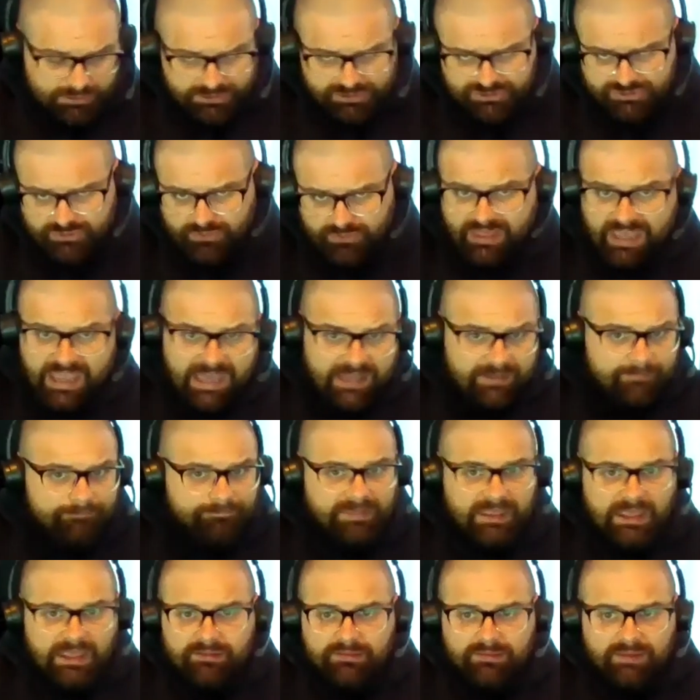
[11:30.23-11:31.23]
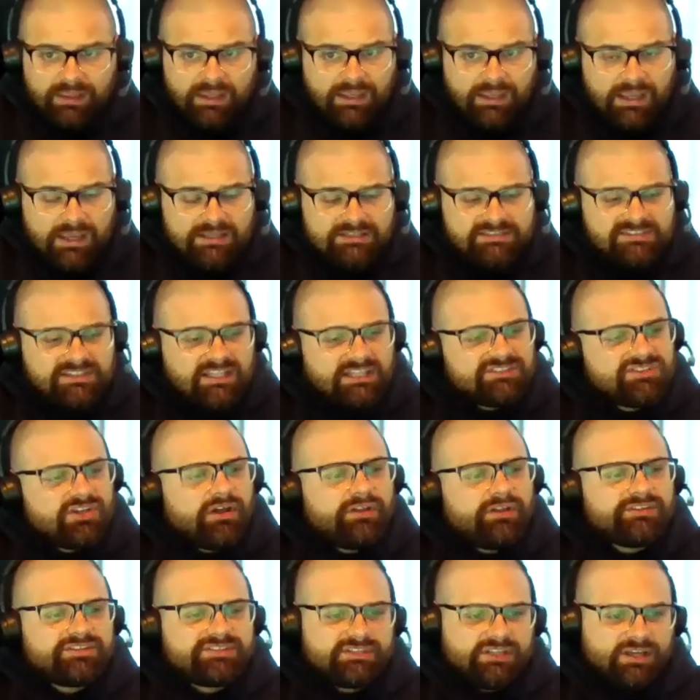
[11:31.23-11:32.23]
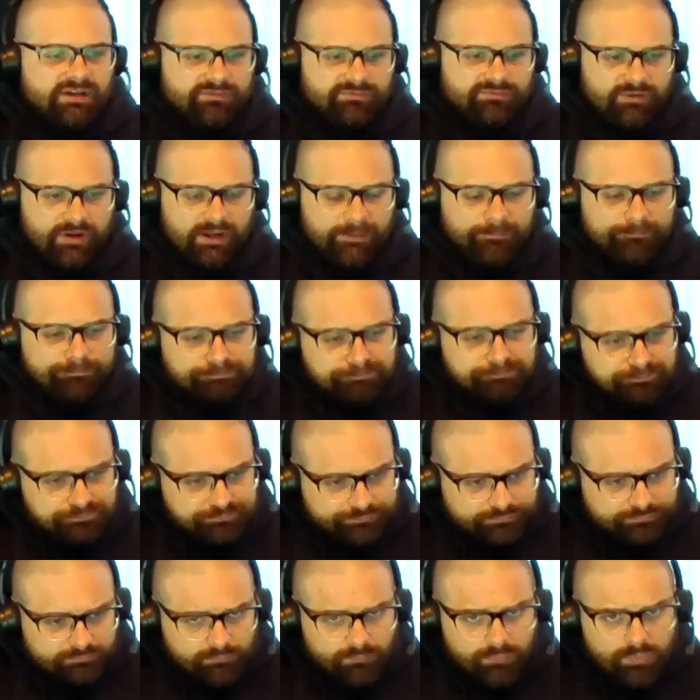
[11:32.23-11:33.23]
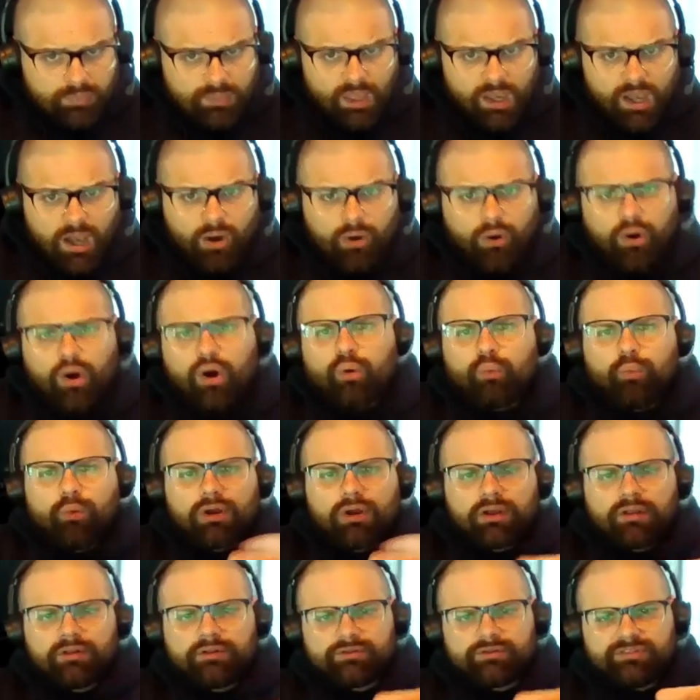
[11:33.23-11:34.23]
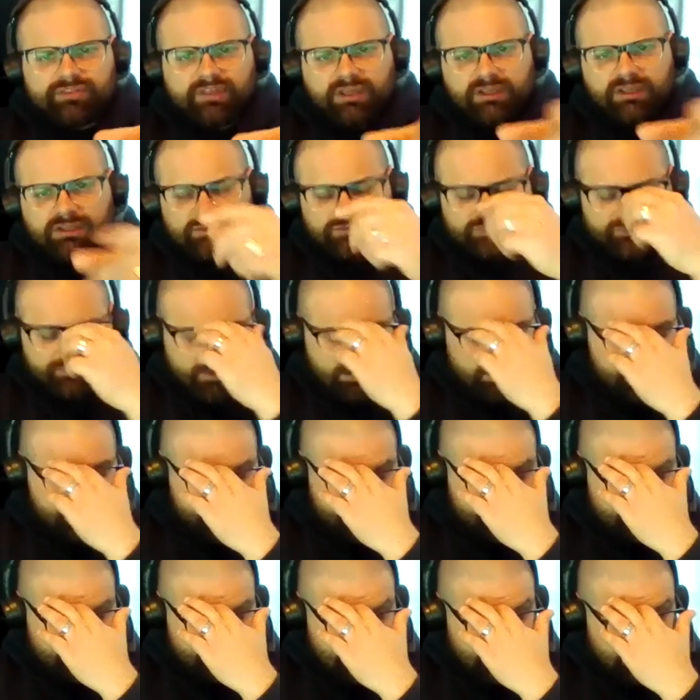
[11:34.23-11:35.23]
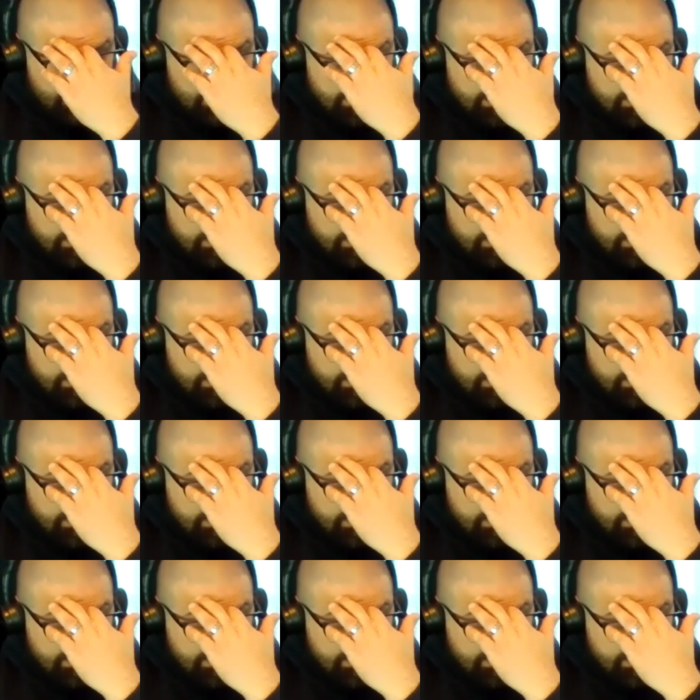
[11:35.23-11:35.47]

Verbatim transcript: So that, that, that guys, that's all the stuff, right? Oh, oh, one other thing as far as the uh,